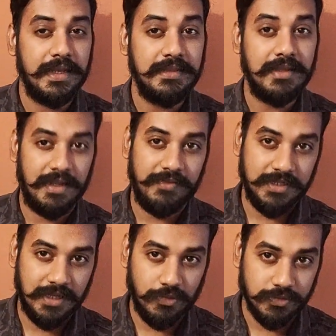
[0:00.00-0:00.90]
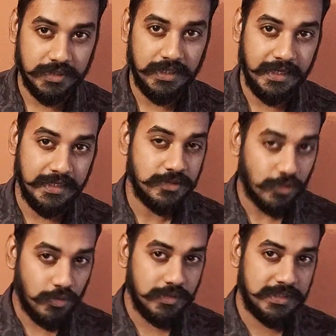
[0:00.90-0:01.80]
in the 11th house in its
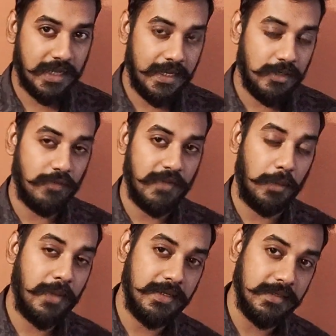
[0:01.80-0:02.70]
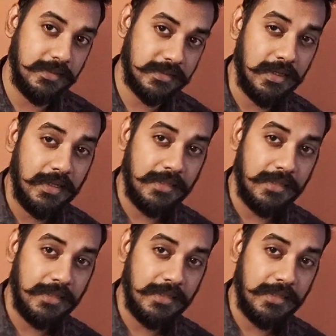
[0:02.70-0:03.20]
own sign of Aquarius,